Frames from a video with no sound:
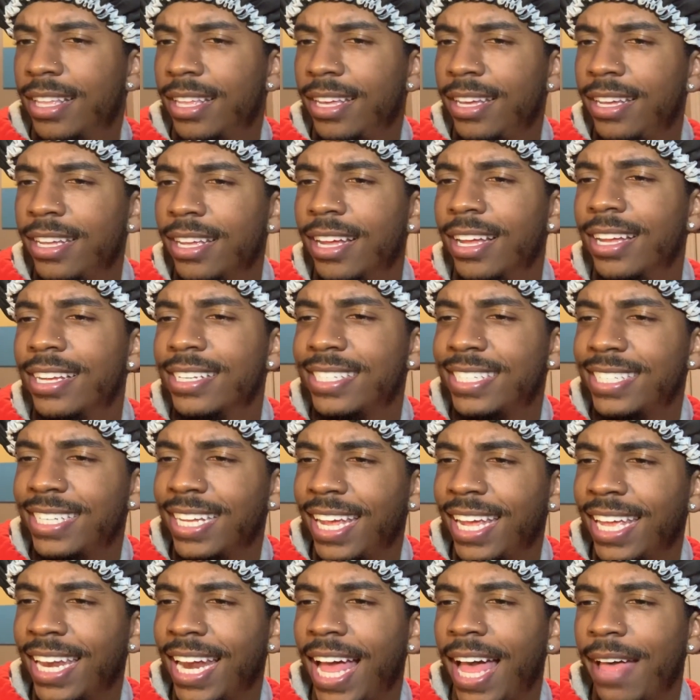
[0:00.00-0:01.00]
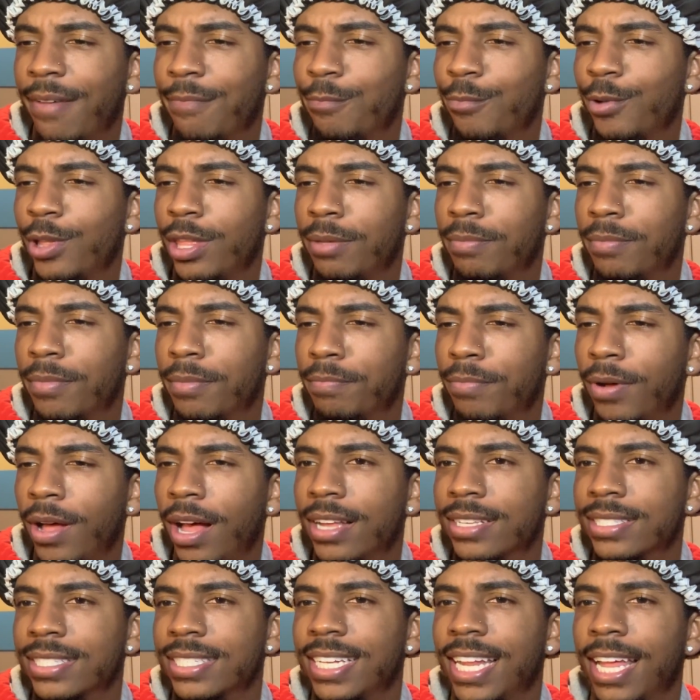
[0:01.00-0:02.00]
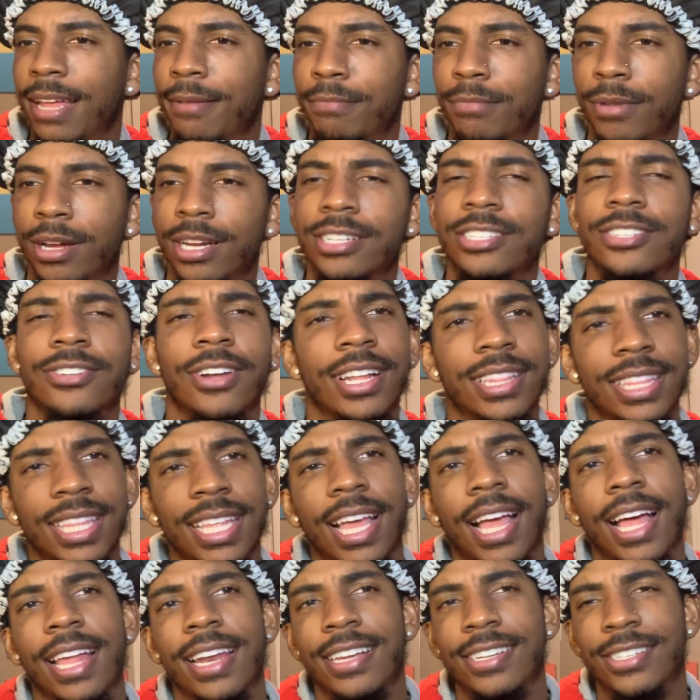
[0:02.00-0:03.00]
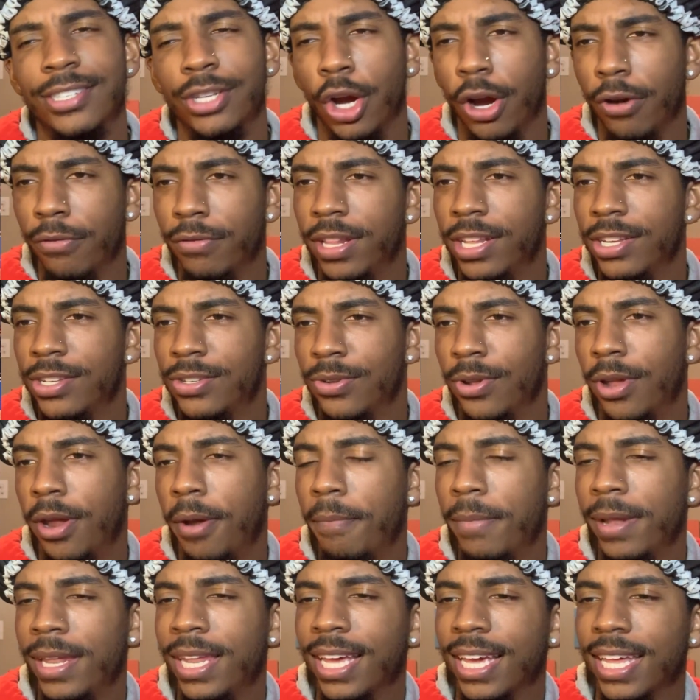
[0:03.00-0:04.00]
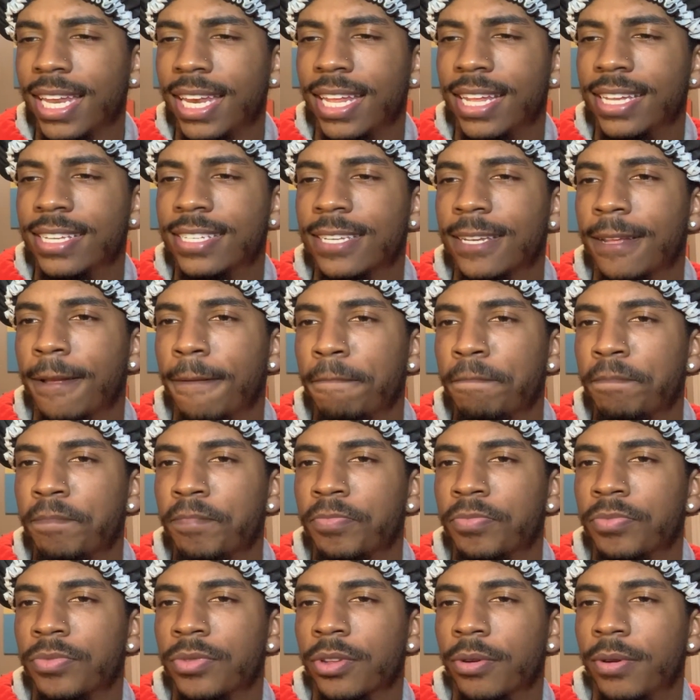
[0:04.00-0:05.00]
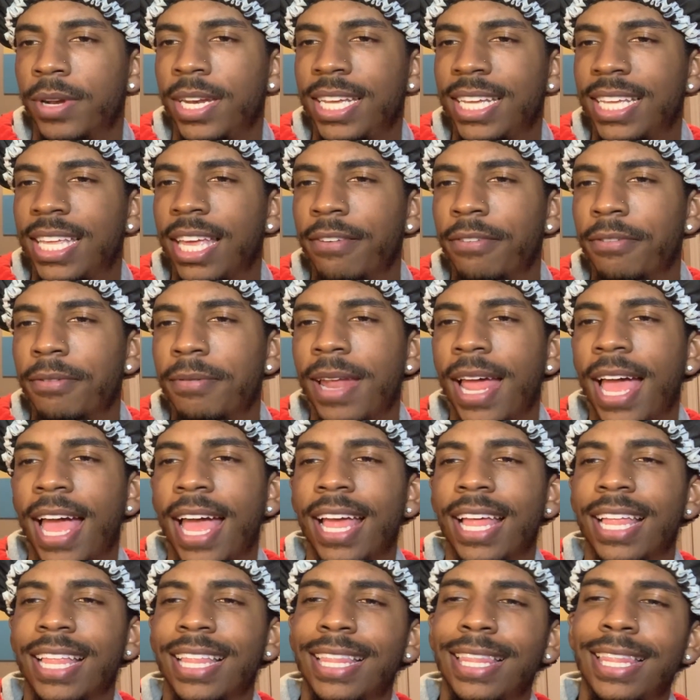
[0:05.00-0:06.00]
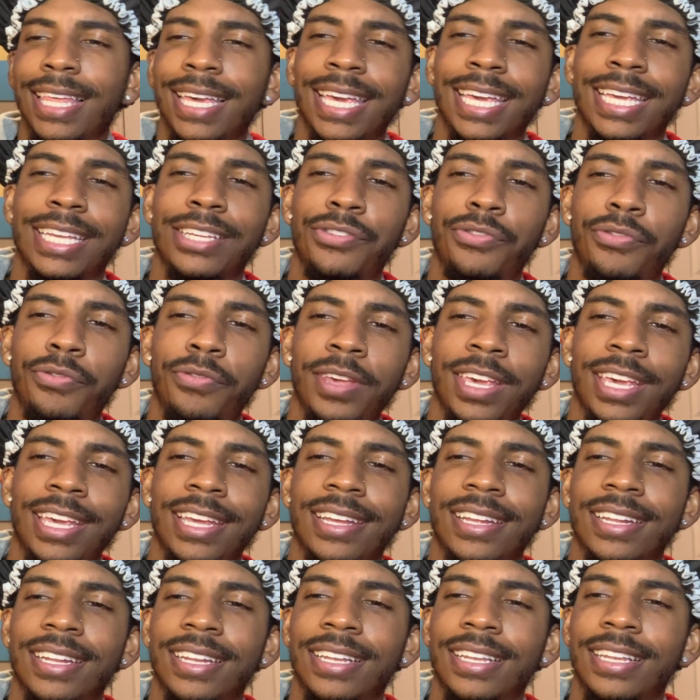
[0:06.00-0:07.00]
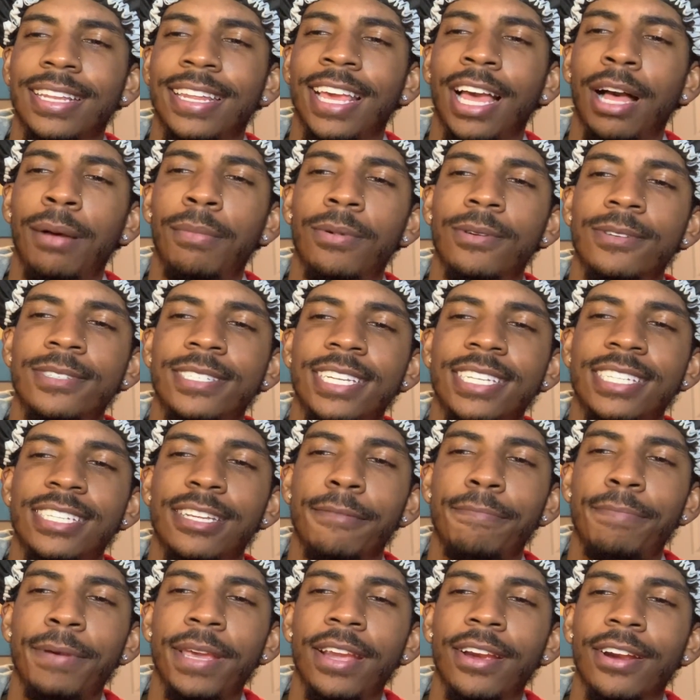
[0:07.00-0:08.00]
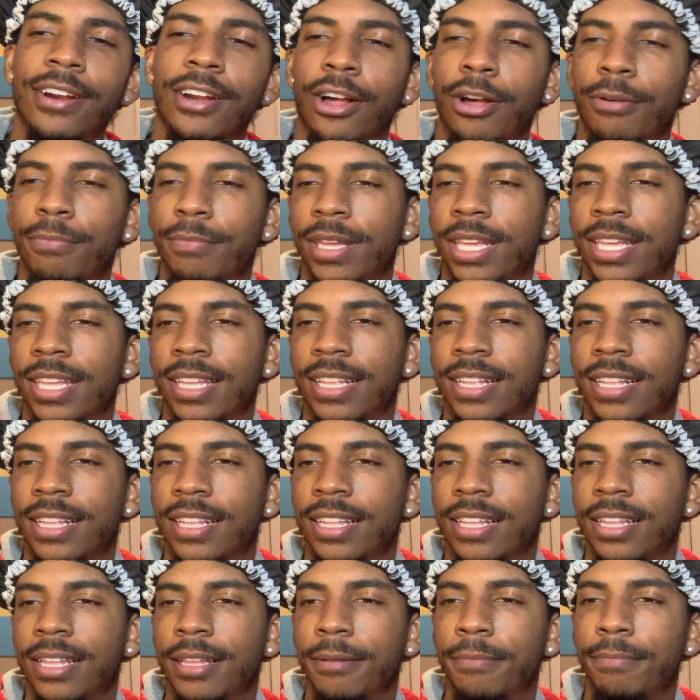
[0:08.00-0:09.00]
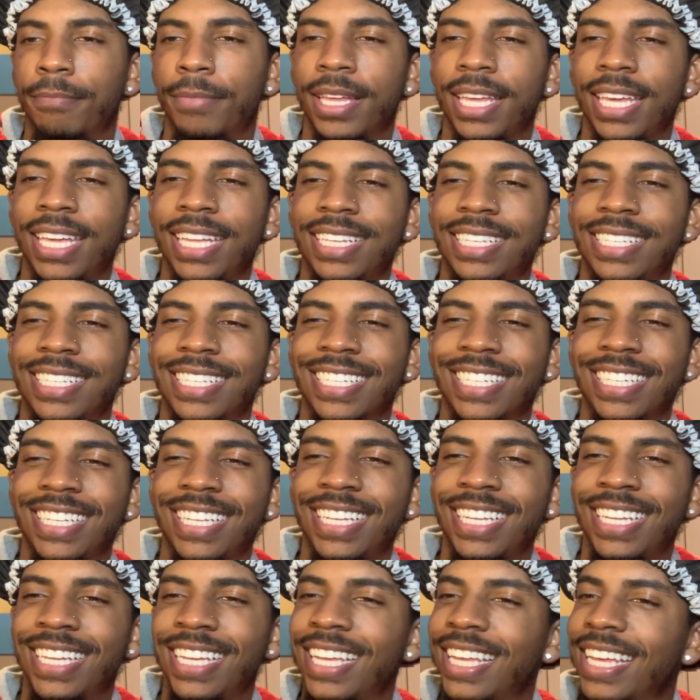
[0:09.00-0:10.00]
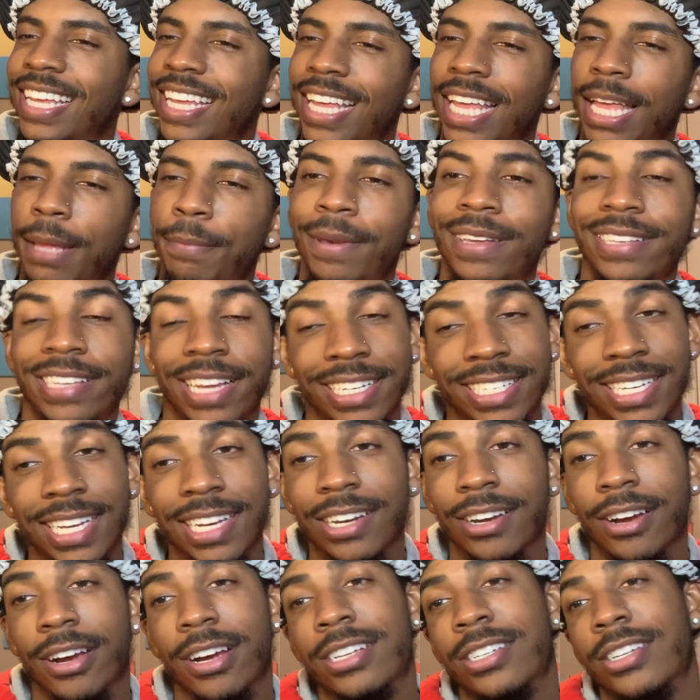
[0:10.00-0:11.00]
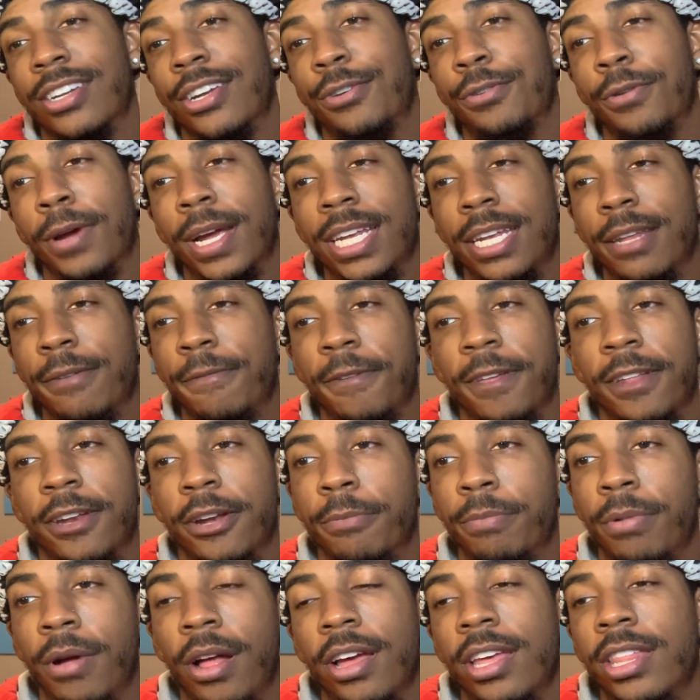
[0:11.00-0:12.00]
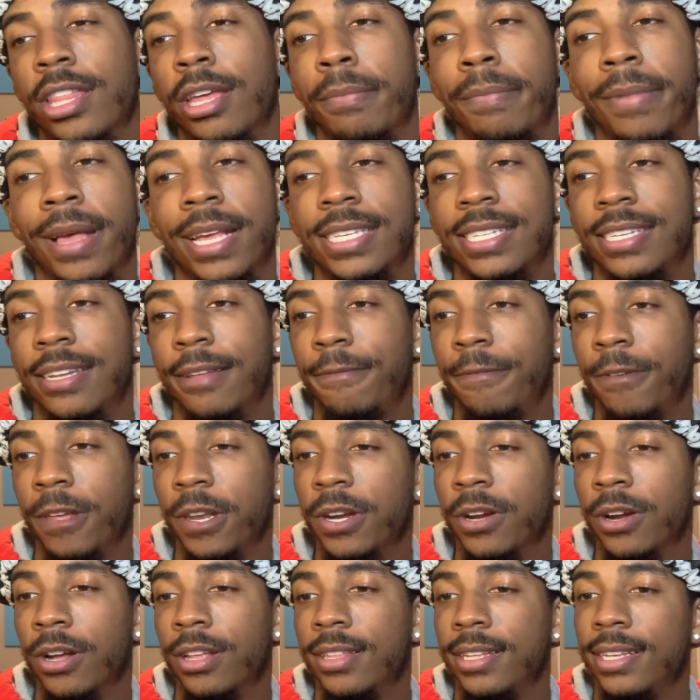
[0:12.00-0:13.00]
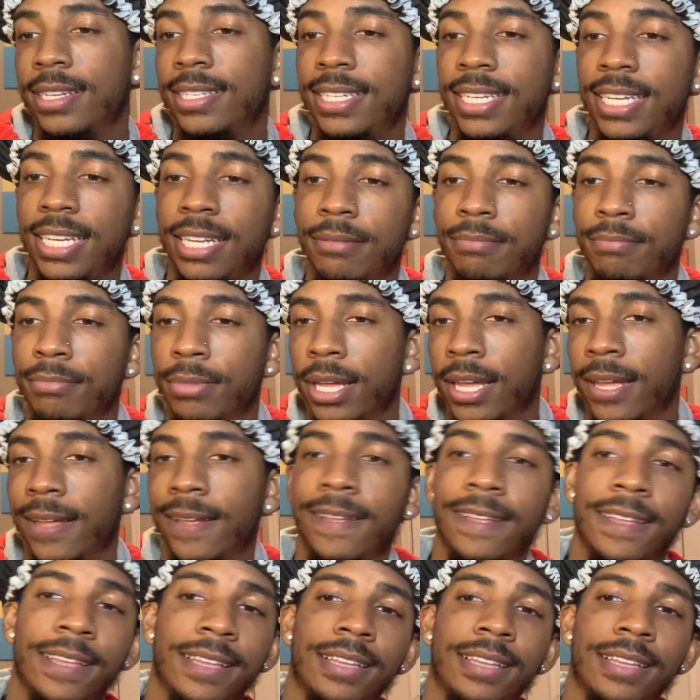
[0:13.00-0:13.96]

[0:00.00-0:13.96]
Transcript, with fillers: You know what I'm saying? I haven't really been pausing that much, so I think I deserve this one. But look at this. When he give him that, look at his feet. They almost disappeared on me. But he ugh. PJ Tucker is a great defender, probably the best defender on the team, but